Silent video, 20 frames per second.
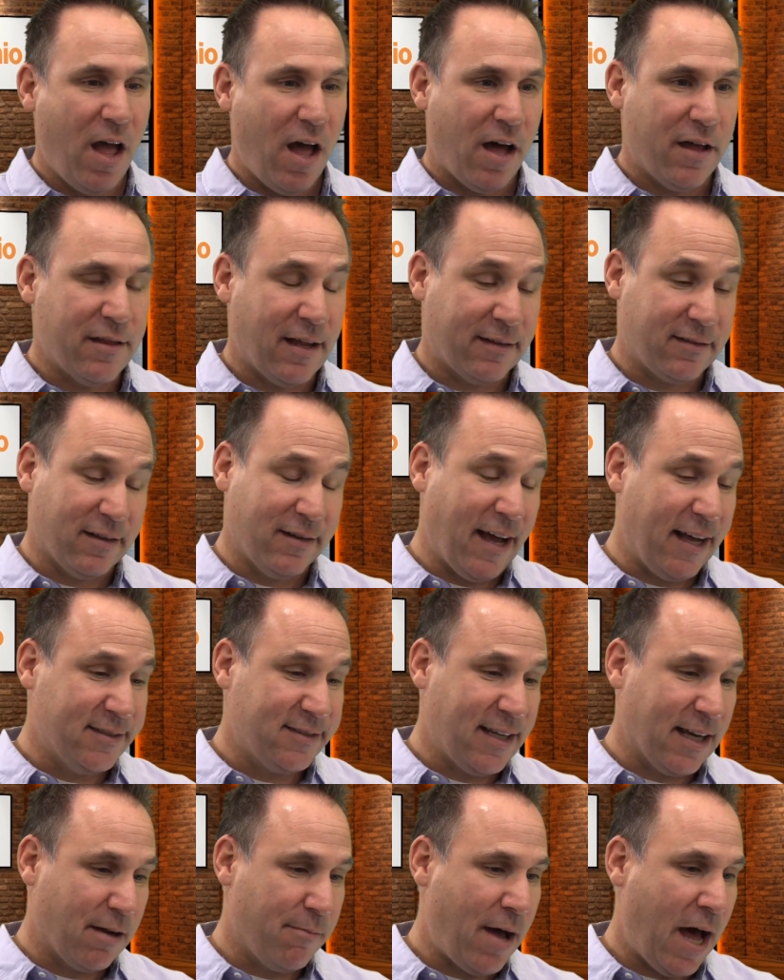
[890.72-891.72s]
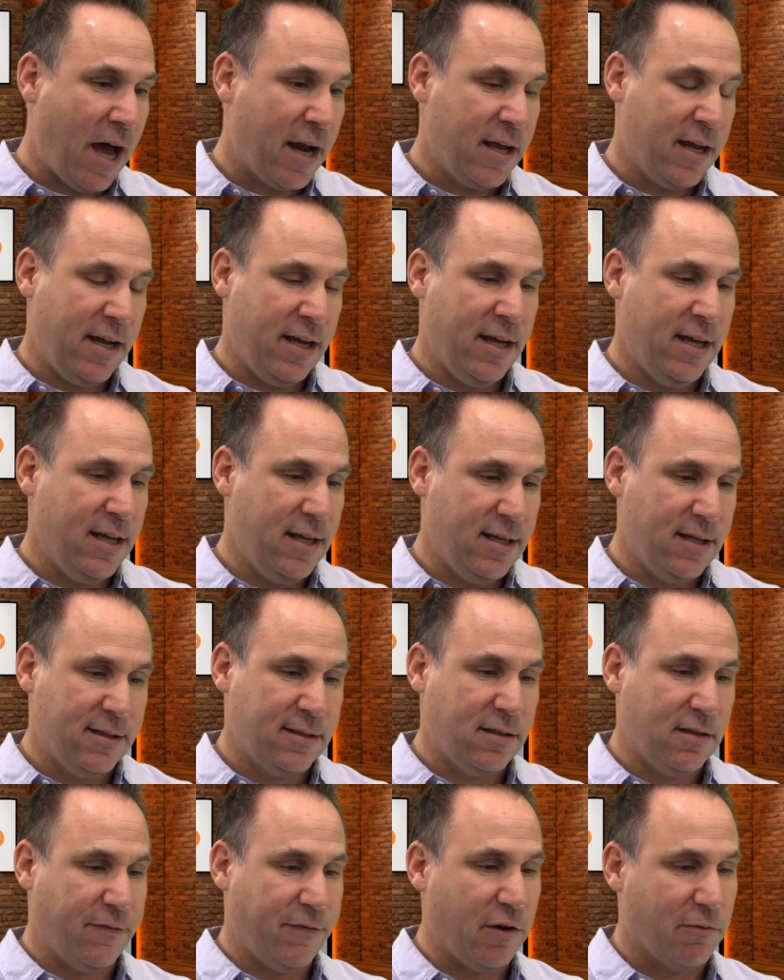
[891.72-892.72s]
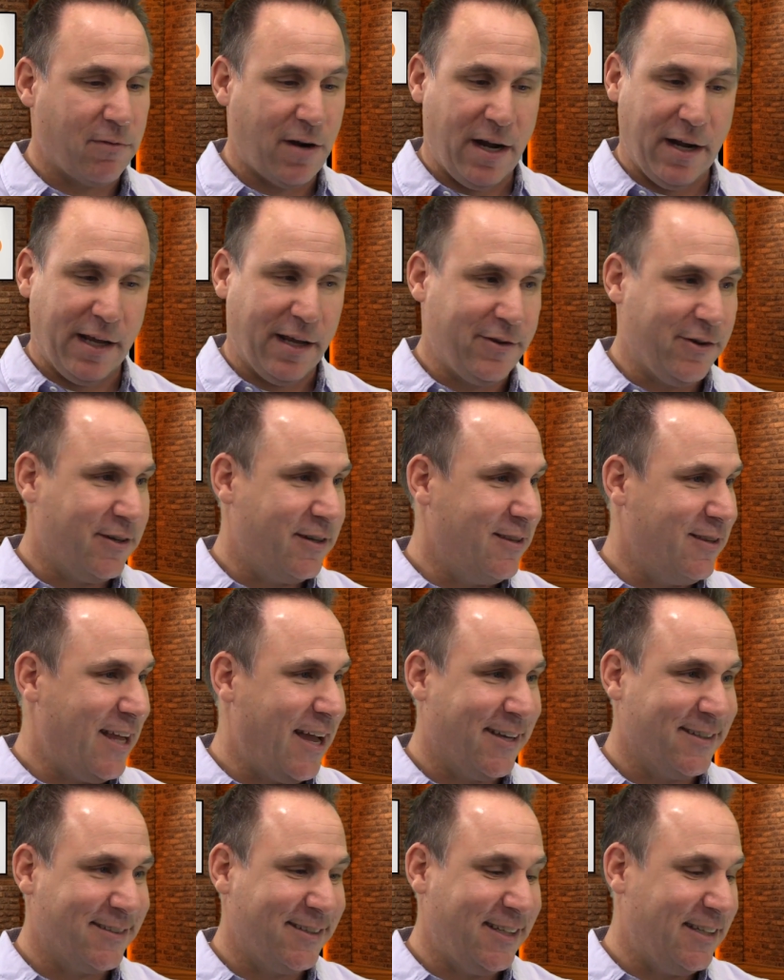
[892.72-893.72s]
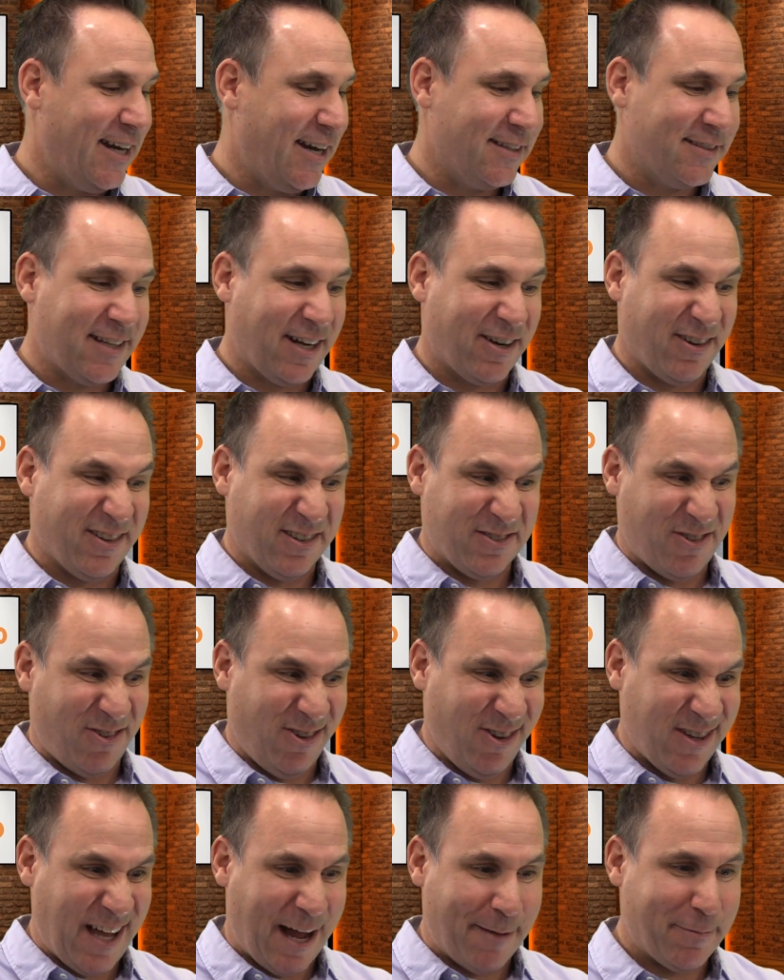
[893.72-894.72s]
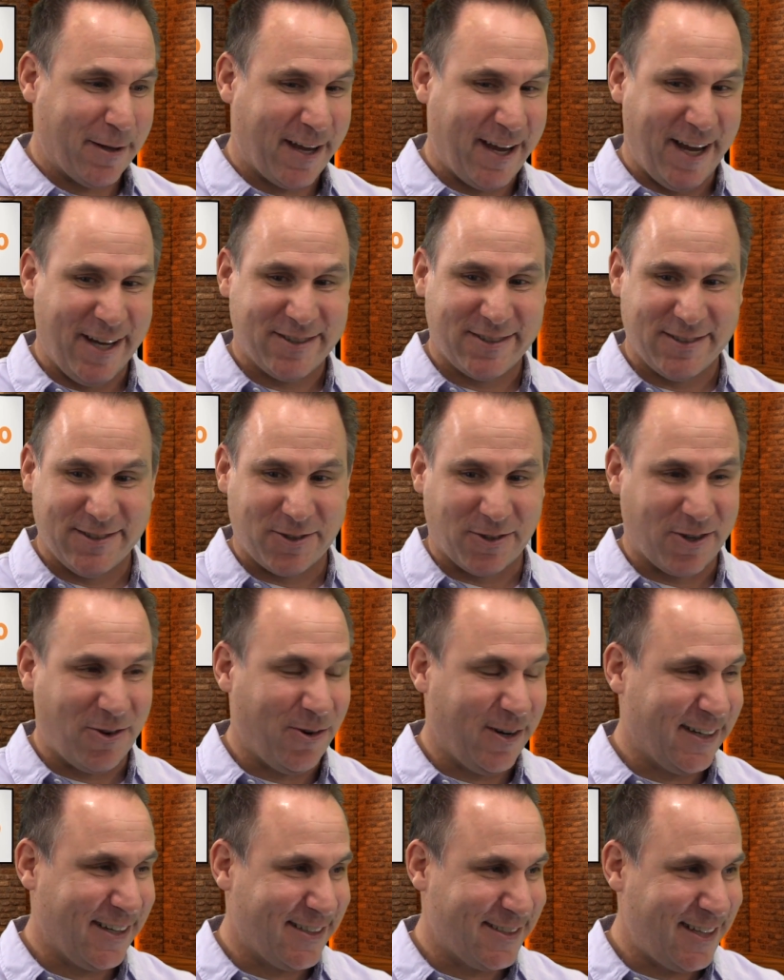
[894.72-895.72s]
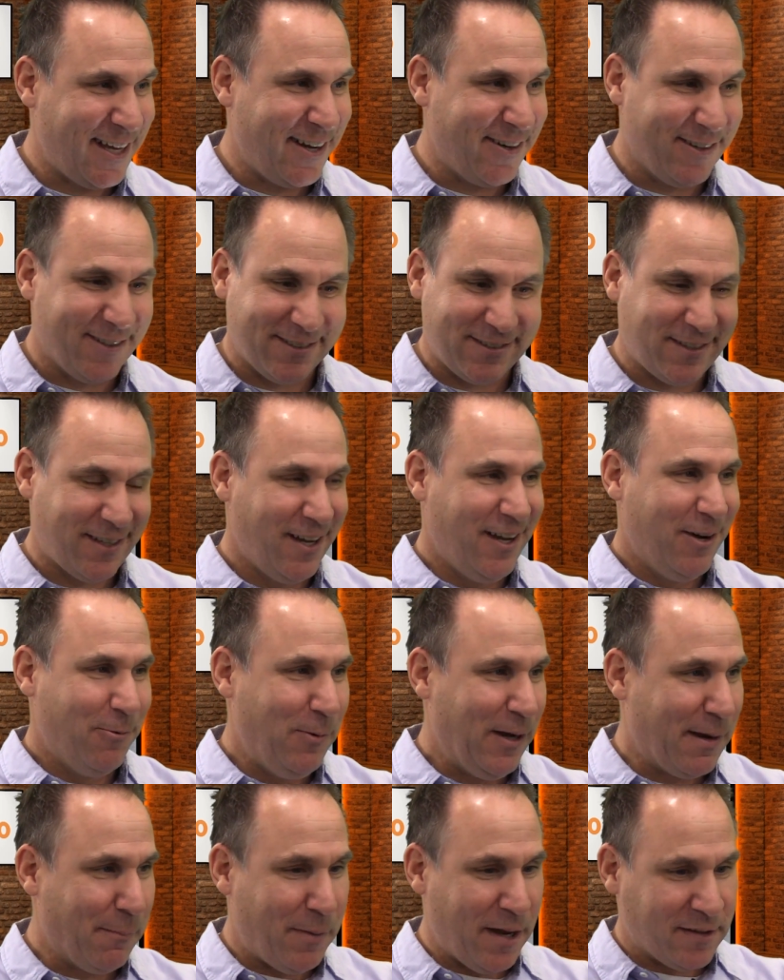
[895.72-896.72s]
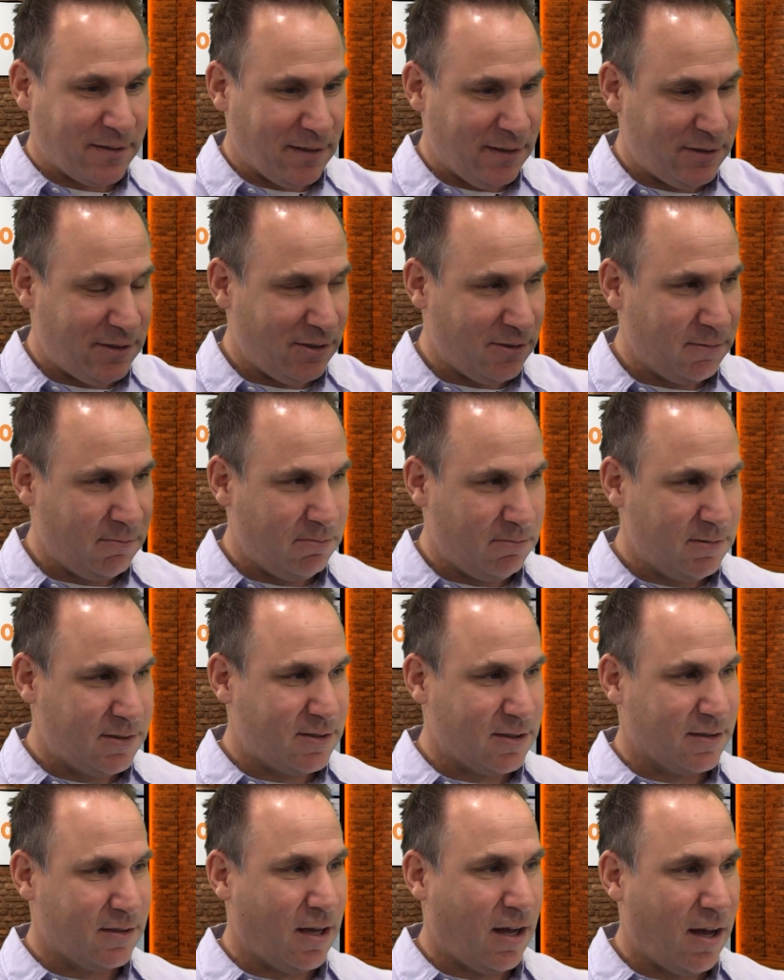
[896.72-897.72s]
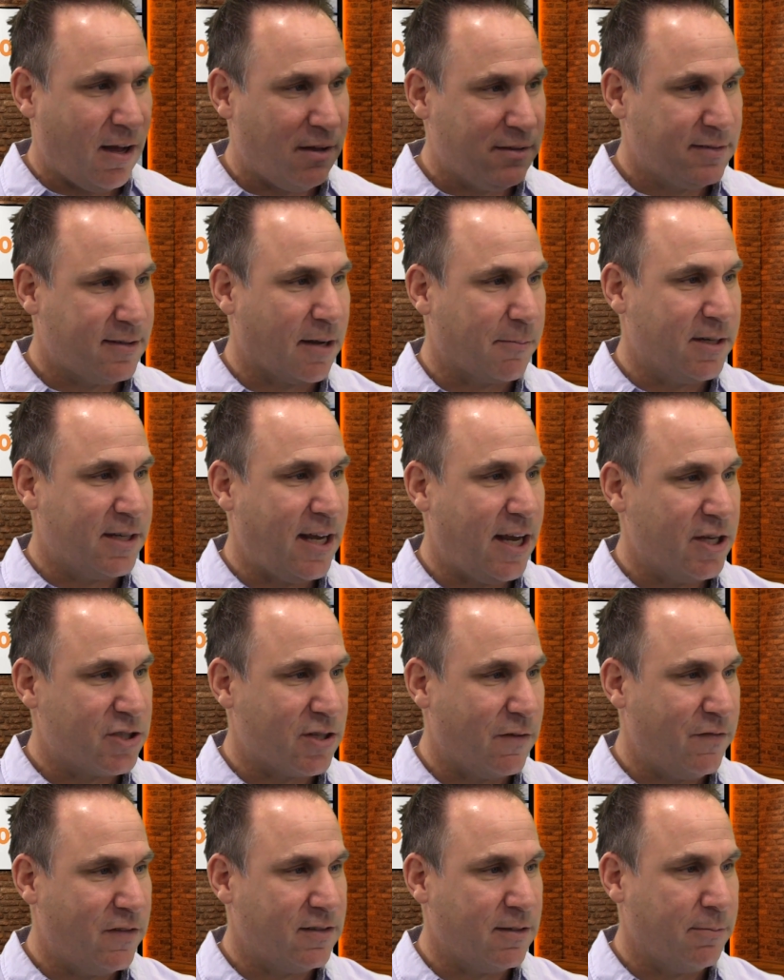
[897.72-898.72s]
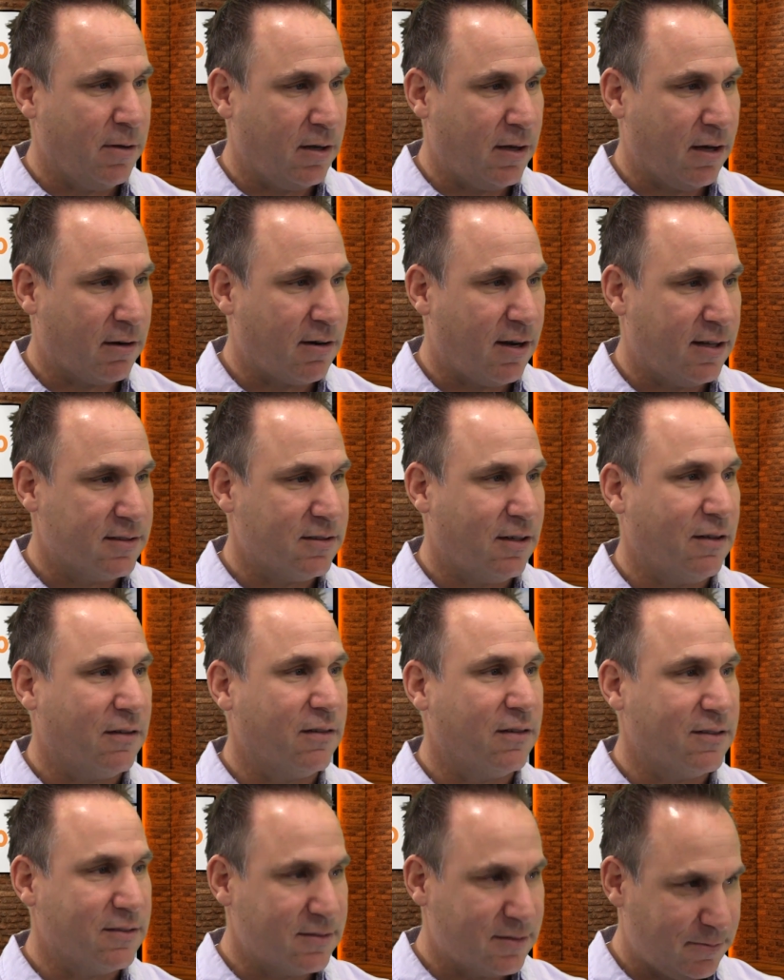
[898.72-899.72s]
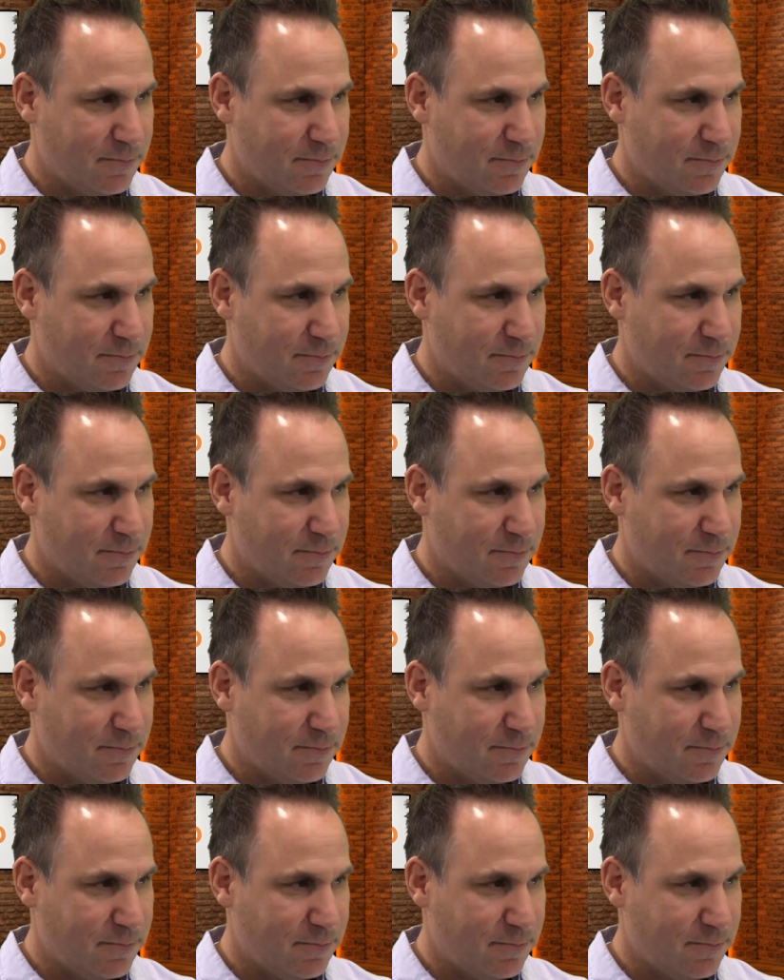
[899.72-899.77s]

uh, that's a nice thing about it is if you're running in your legacy data center on those old applications mm-hmm. or going mm-hmm. containers, we could basically do uh, segmentation and visibility across all those.